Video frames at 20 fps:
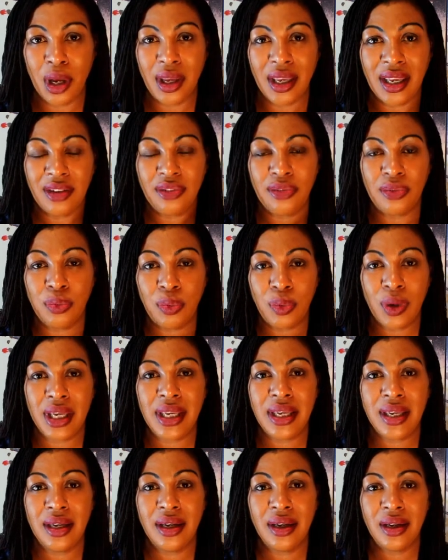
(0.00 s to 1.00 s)
if
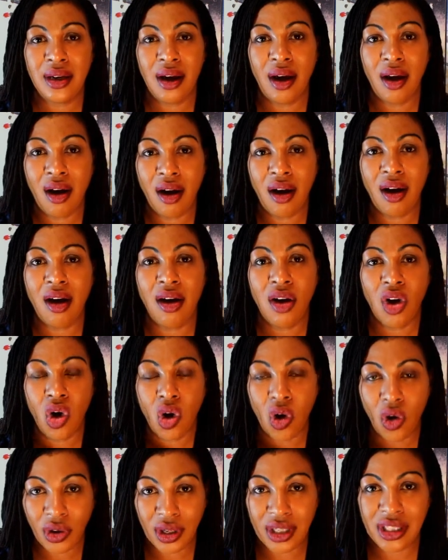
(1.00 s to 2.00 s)
we are
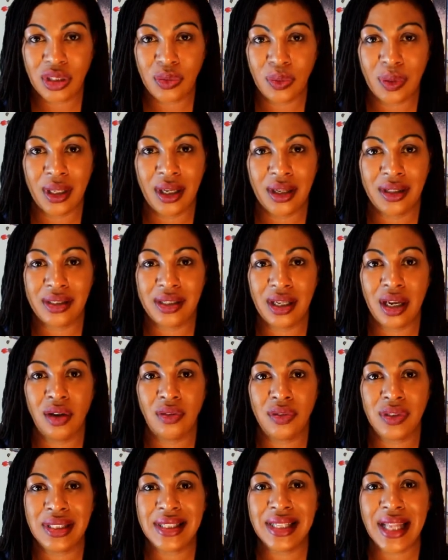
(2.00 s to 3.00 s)
honest with
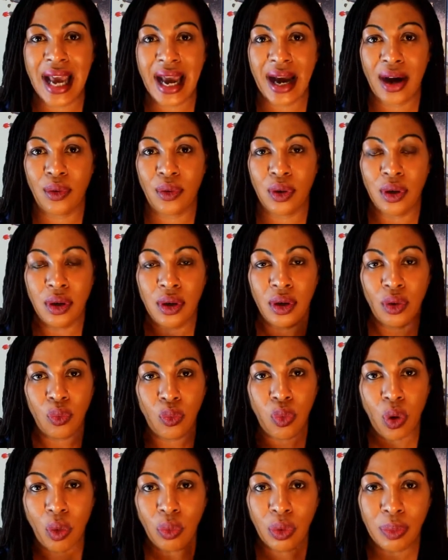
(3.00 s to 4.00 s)
ourselves now?
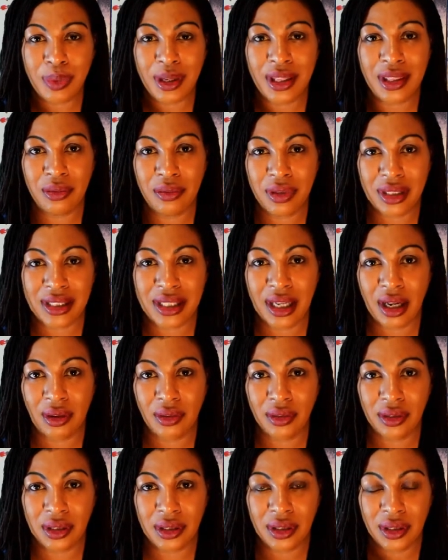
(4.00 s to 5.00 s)
What will be the
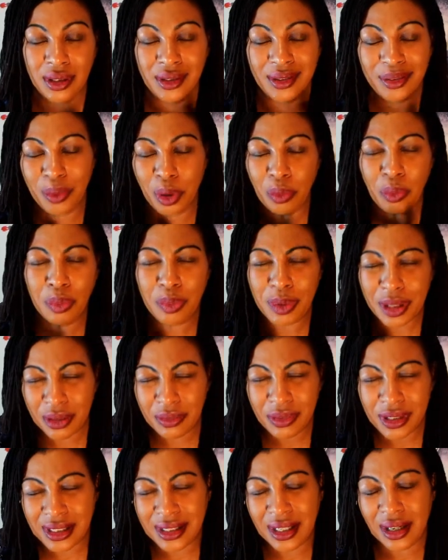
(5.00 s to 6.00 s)
result? What will be the
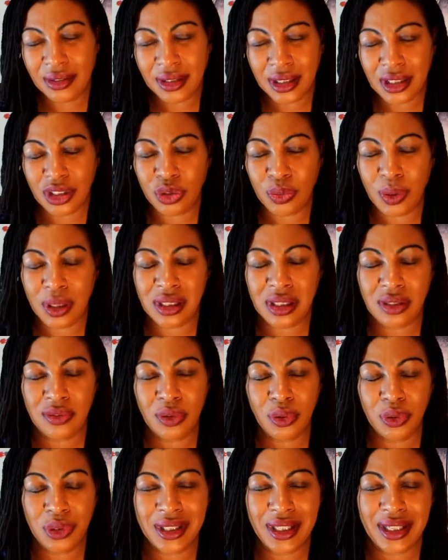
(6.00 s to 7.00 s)
result in
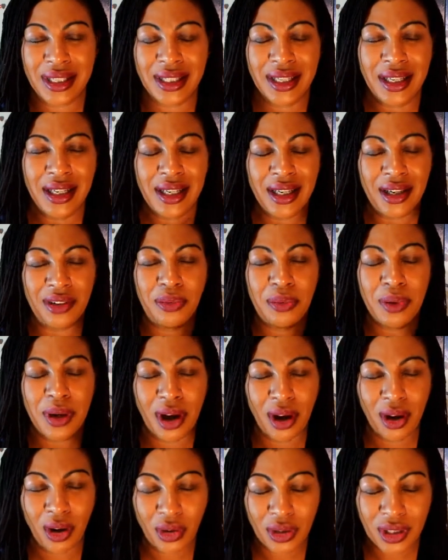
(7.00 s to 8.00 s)
2014 if we
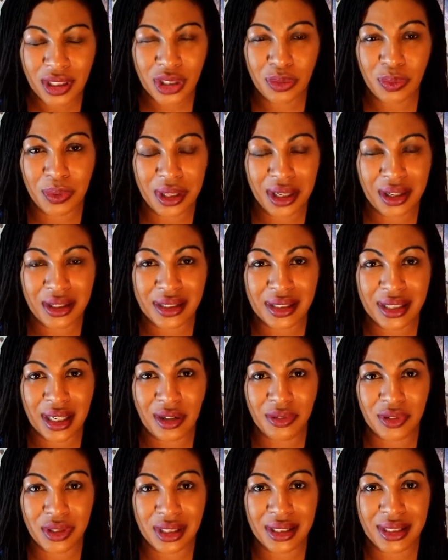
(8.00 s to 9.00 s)
are honest with
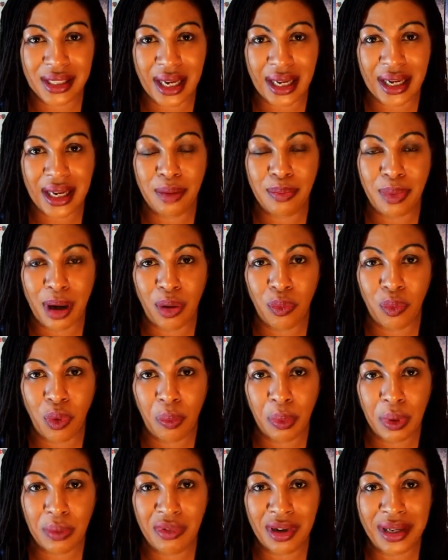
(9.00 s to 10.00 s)
ourselves today about
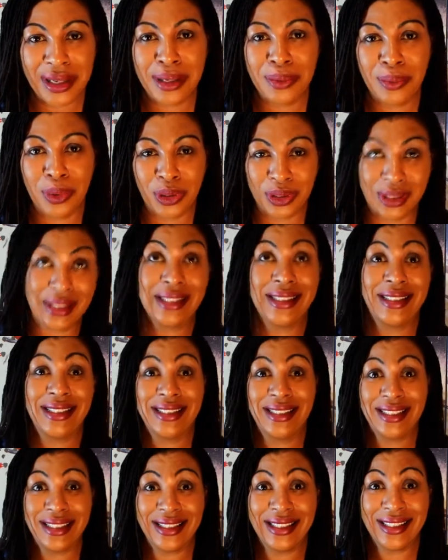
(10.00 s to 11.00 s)
what we really want?
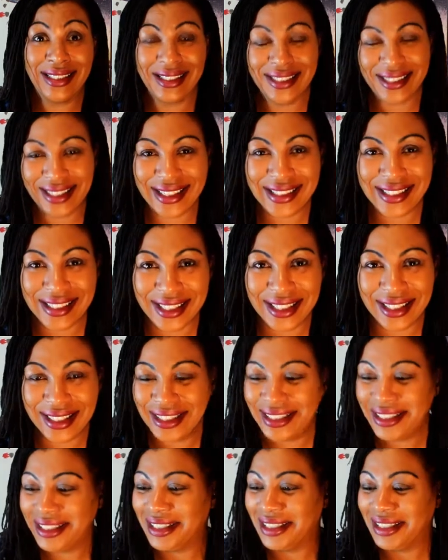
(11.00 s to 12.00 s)
Ta-da, that's it.
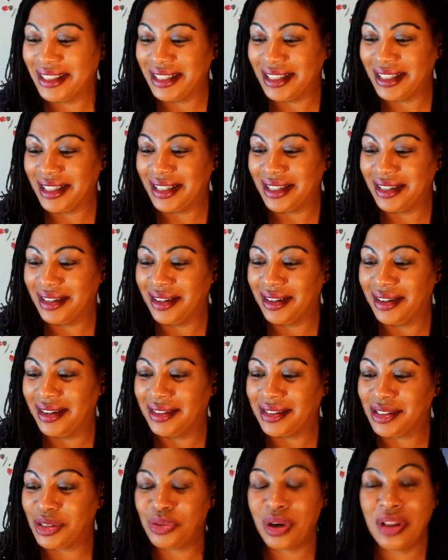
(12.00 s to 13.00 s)

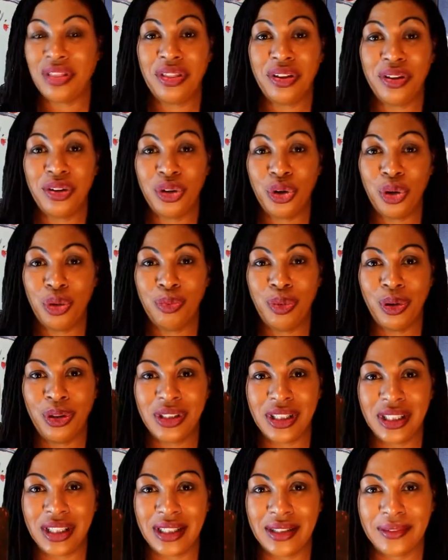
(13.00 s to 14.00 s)
Strengthen your
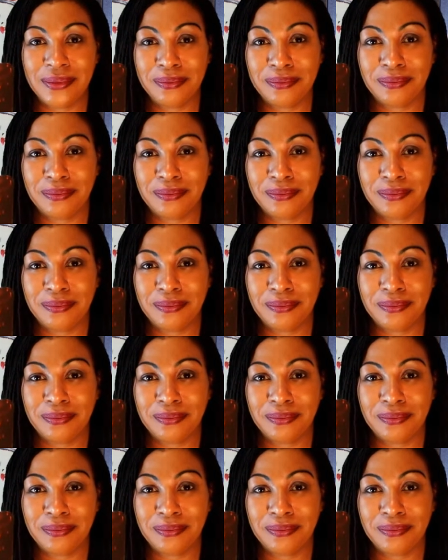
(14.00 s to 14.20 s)
body.